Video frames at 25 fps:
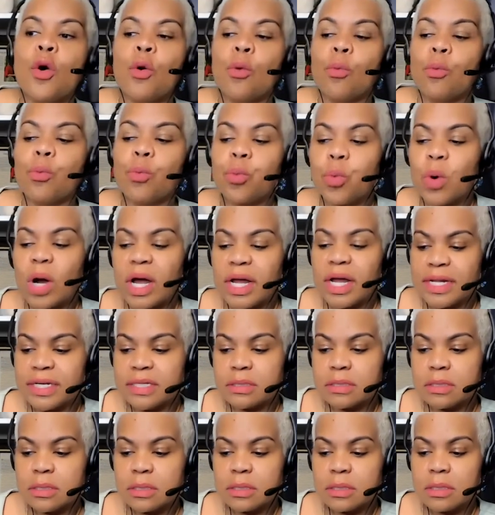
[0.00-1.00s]
What
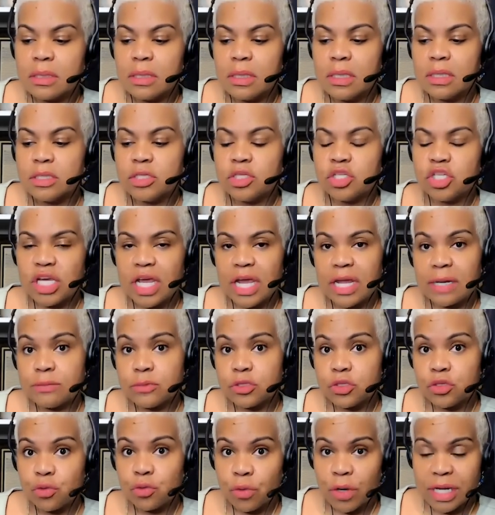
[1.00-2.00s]
James
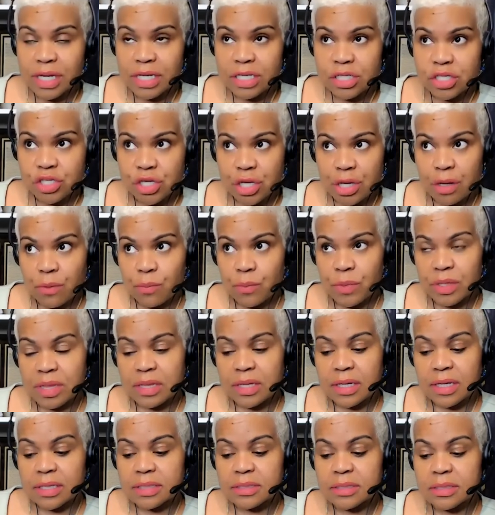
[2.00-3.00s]
Doherty shared with
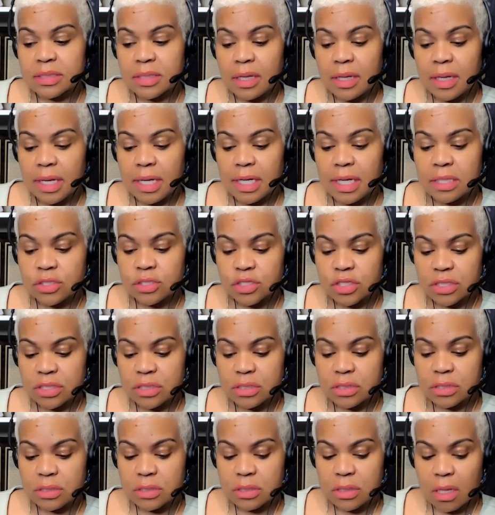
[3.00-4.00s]
us, he
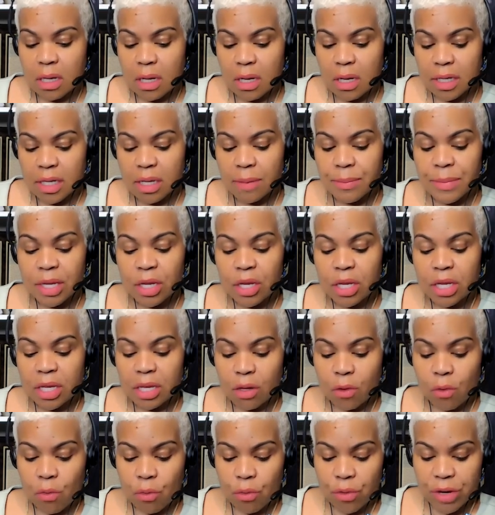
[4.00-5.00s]
just, uh, him and
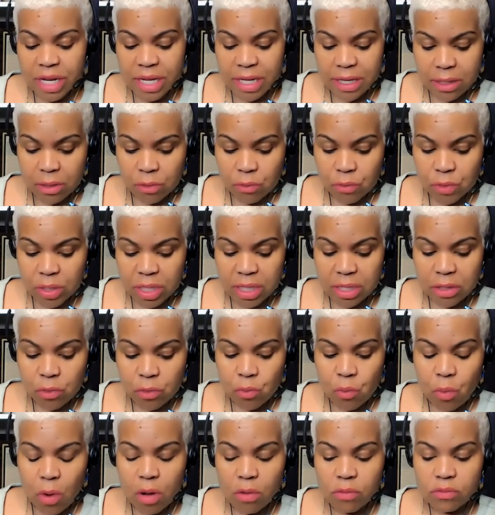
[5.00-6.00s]
Corey Gilkey,
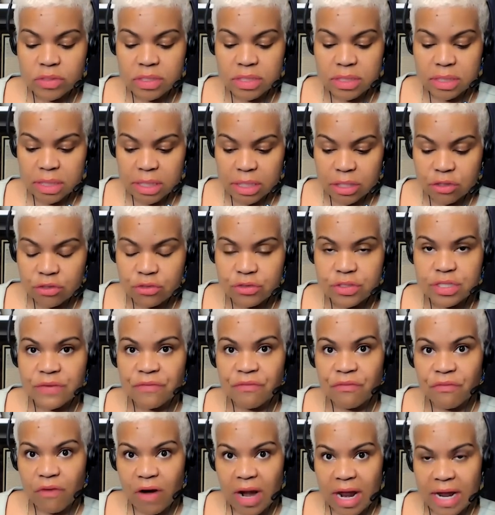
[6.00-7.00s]
who owns Leaders and
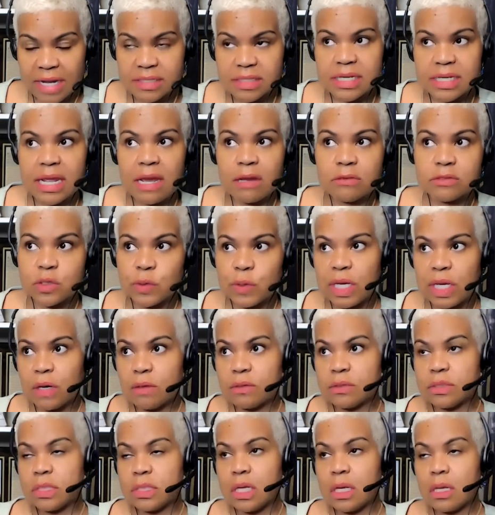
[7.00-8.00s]
Fry Style, so he
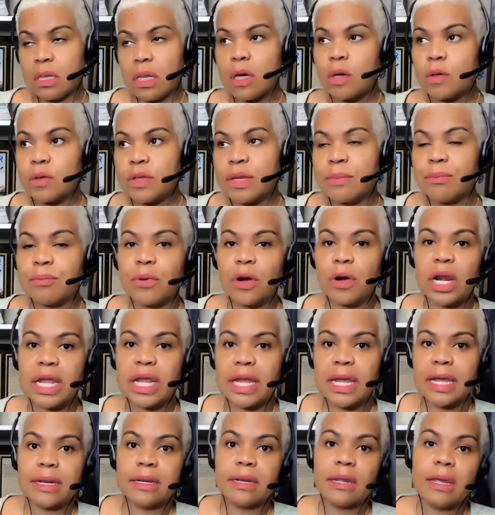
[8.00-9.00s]
owns a clothing
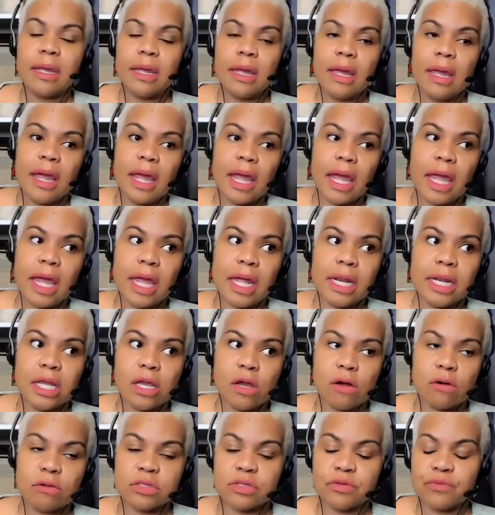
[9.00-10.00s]
brand and he
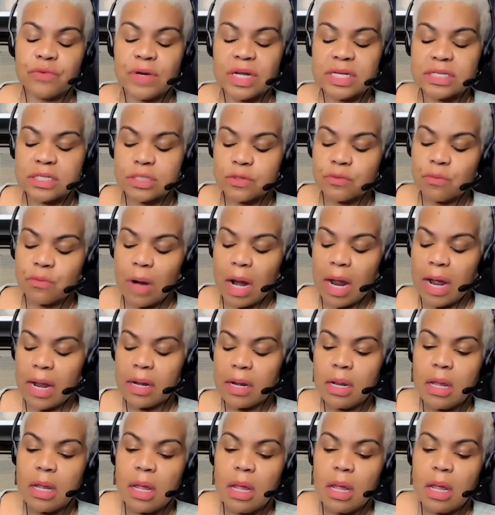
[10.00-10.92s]
owns a restaurant.